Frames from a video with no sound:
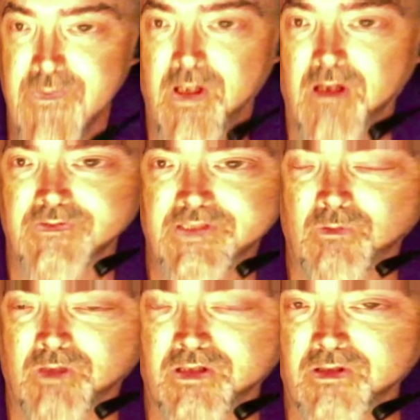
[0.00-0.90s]
calls. He
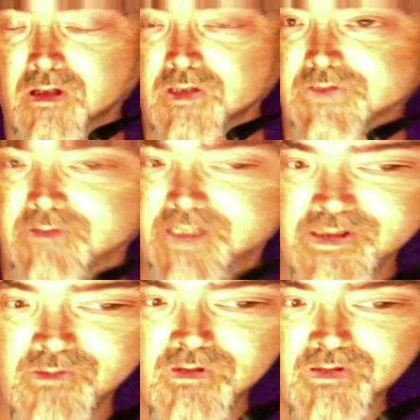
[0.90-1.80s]
worked in the call center. He
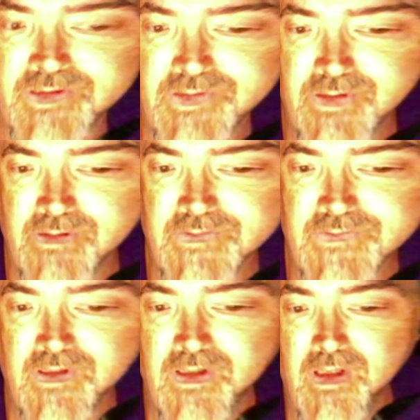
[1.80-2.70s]
did quality
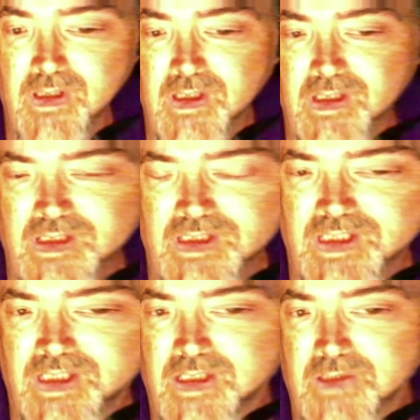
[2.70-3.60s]
assurance.
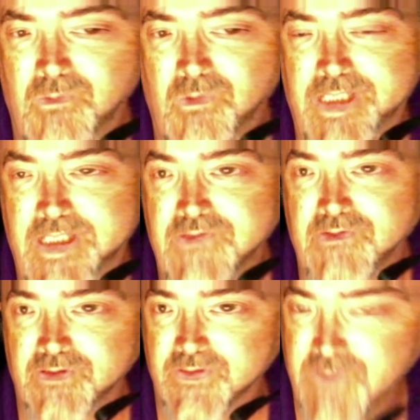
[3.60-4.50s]
And what he
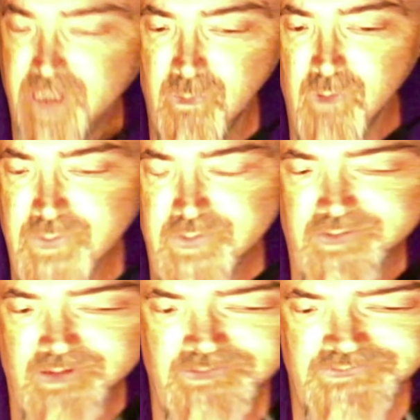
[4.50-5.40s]
started to see was
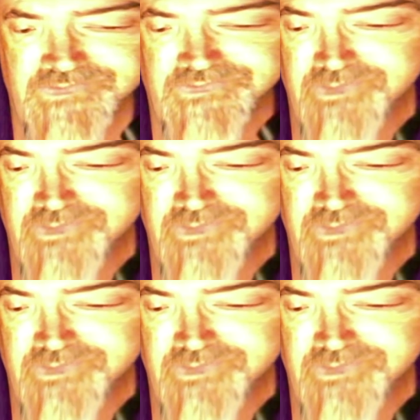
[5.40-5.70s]
that there was this